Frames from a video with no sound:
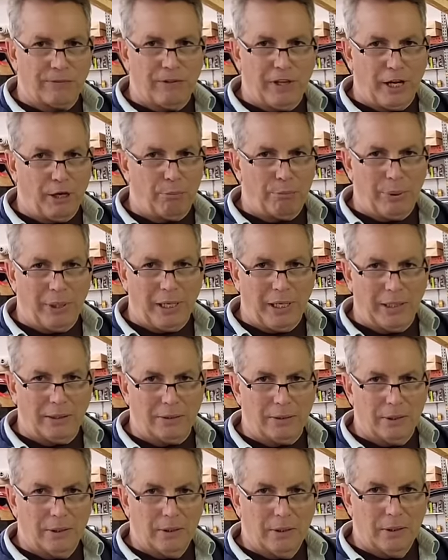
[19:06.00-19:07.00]
of that paint.
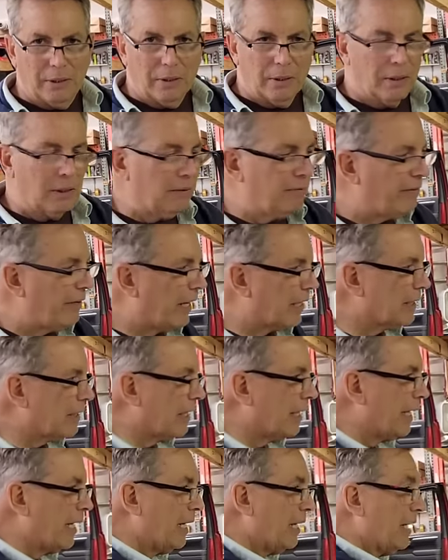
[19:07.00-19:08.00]
Right. In fact,
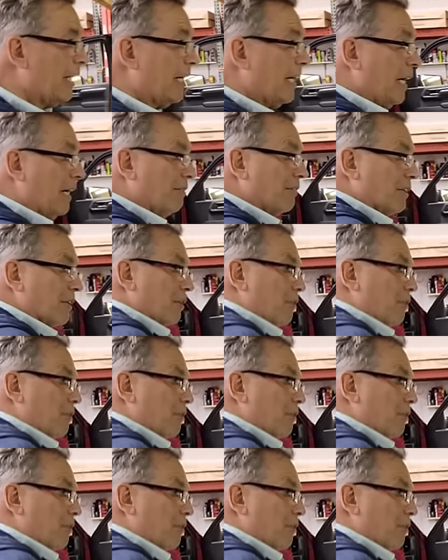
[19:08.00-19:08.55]
I, I have a